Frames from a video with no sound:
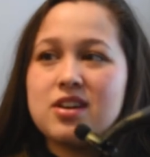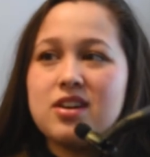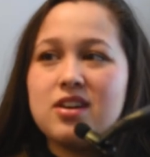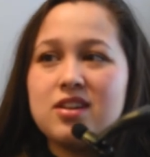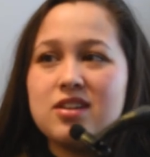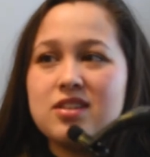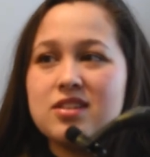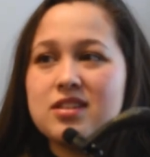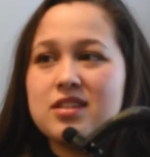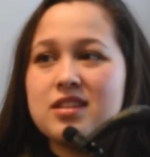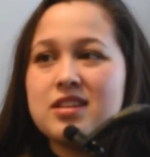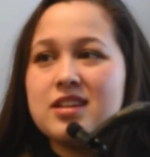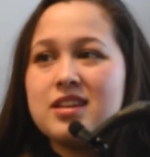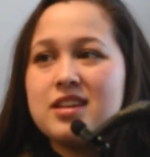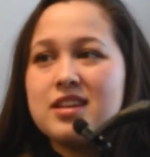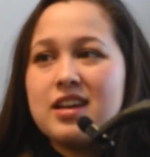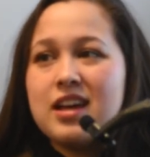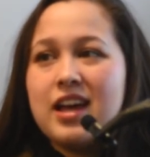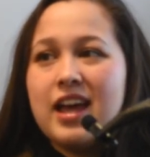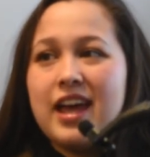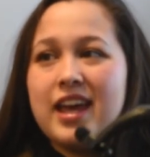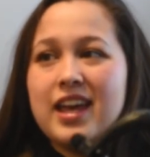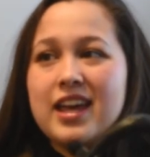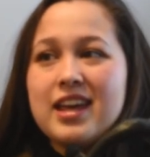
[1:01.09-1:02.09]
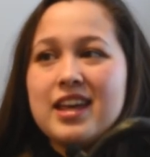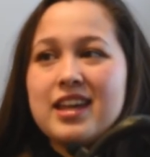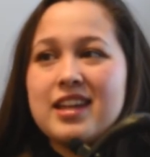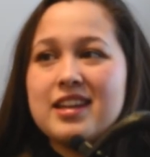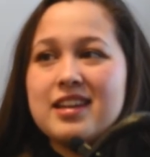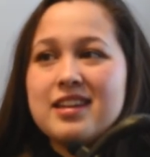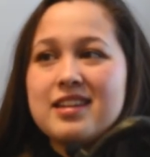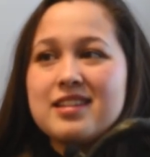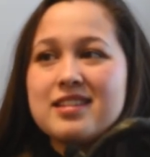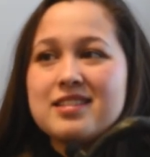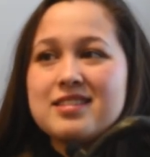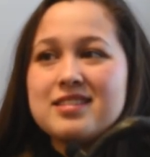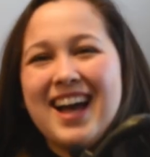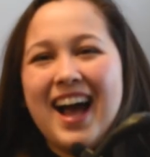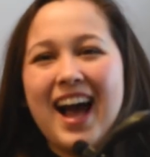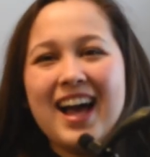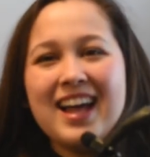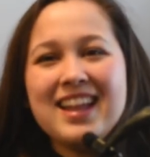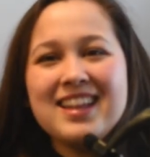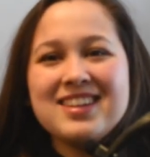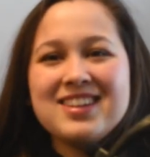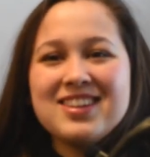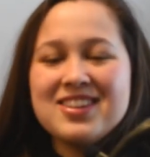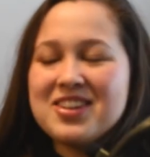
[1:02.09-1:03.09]
all, and I,
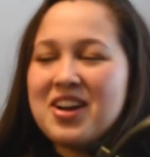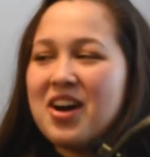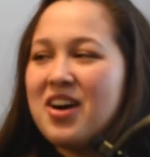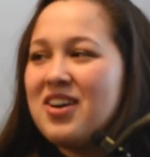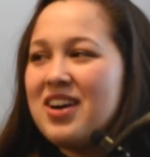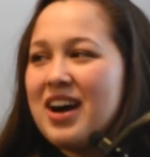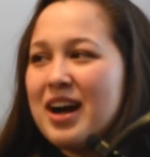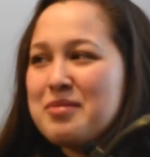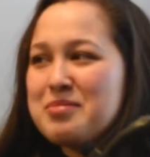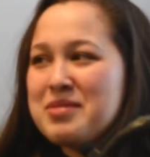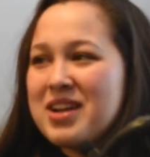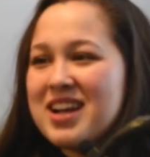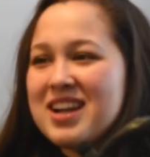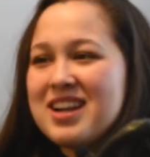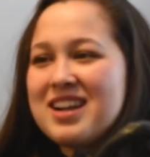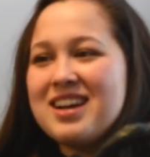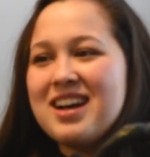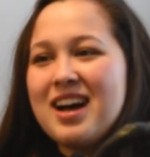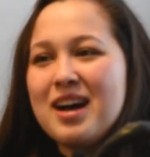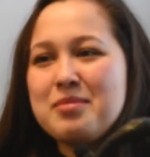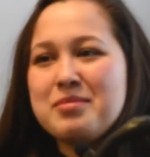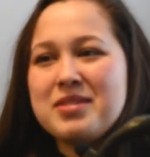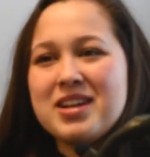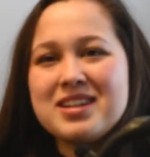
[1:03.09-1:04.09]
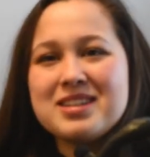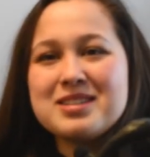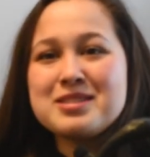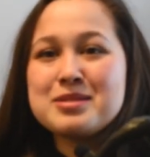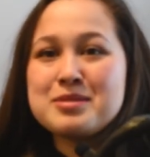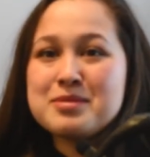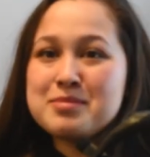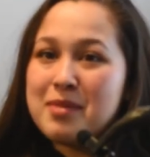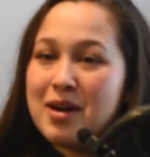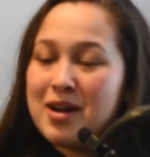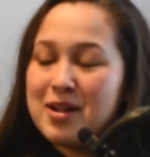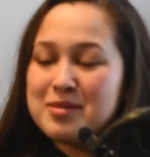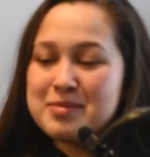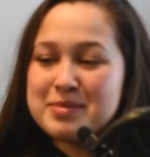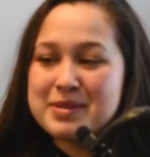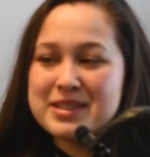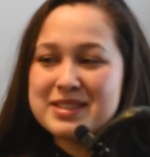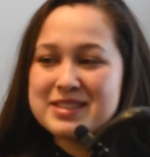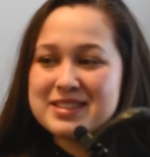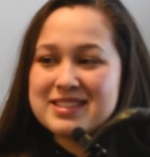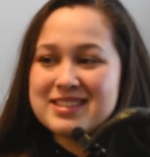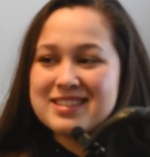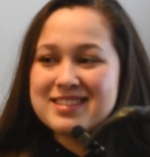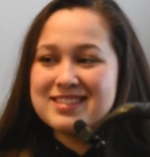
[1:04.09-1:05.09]
you know, I'm not a, I'm not a small
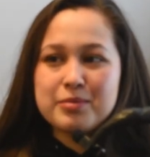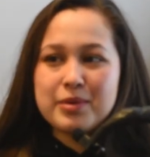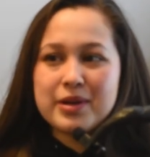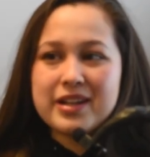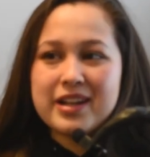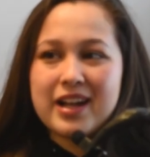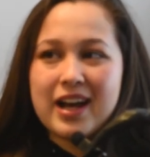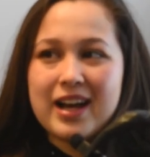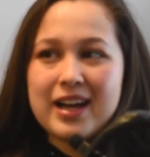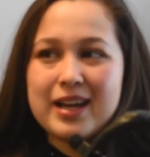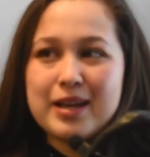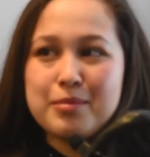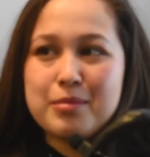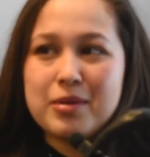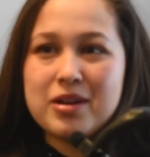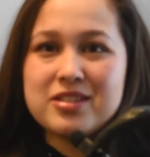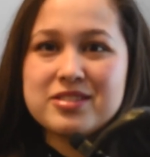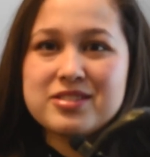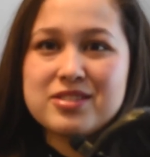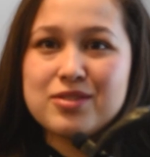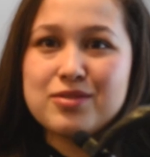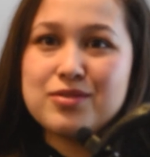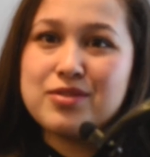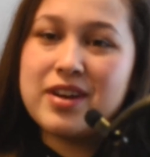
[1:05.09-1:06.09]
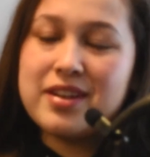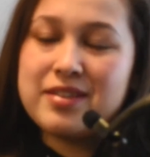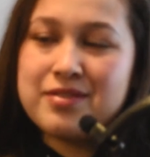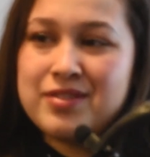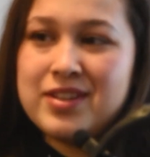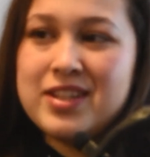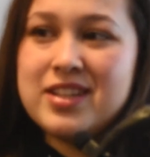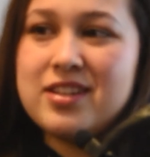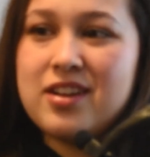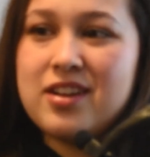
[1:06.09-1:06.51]
person, but I am also five feet